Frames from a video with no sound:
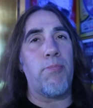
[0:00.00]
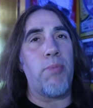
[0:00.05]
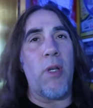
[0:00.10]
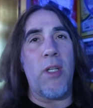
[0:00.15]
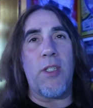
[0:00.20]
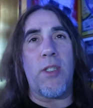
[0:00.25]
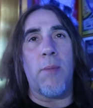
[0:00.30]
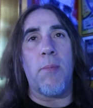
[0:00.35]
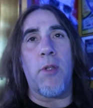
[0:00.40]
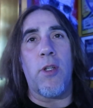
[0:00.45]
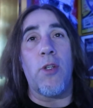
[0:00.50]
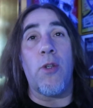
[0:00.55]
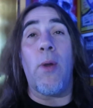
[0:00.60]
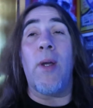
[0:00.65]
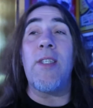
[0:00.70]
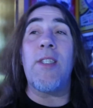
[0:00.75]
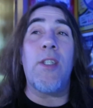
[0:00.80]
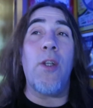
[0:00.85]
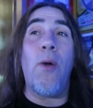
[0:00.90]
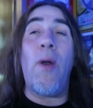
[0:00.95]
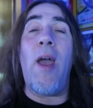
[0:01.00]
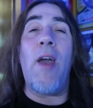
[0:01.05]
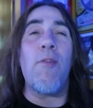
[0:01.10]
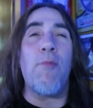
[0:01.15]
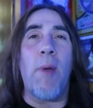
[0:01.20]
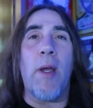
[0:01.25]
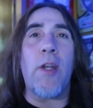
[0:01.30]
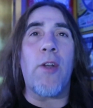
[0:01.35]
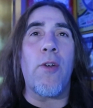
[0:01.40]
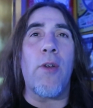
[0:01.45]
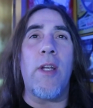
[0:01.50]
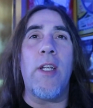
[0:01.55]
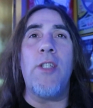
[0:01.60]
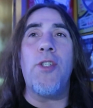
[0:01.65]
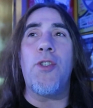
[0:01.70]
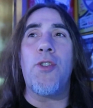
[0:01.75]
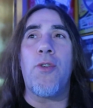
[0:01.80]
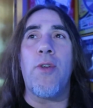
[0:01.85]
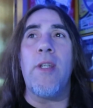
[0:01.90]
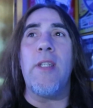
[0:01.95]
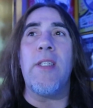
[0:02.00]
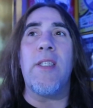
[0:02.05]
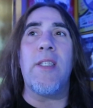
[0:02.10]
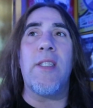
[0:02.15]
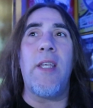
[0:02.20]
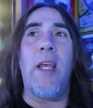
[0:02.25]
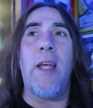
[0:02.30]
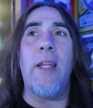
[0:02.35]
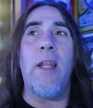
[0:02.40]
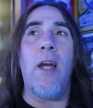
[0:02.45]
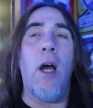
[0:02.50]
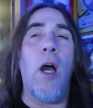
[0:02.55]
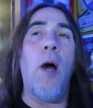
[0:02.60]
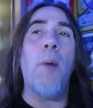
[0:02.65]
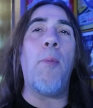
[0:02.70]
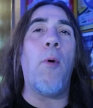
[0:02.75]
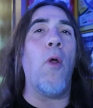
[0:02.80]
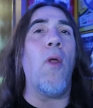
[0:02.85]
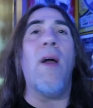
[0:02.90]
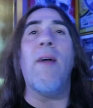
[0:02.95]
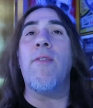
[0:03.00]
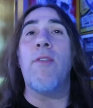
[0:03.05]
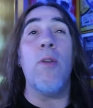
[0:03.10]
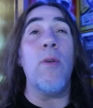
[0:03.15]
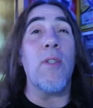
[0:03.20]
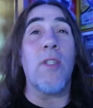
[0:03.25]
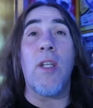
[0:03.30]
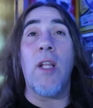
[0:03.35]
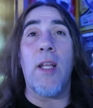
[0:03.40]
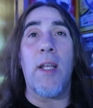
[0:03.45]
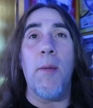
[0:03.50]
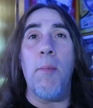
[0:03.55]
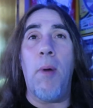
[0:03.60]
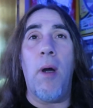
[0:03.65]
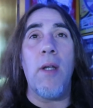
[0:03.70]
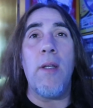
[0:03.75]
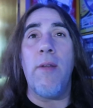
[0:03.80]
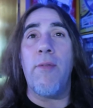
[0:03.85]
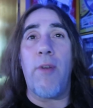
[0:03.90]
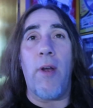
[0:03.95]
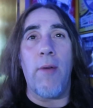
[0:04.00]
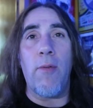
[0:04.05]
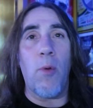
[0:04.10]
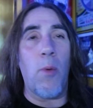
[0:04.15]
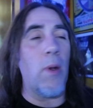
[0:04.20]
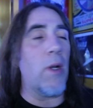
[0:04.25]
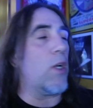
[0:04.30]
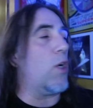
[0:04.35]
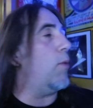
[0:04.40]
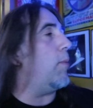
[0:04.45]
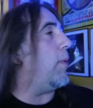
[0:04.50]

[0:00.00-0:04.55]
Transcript: pretty simple to do. I still have my green screen set up. All I have to do is click a button if I ever want to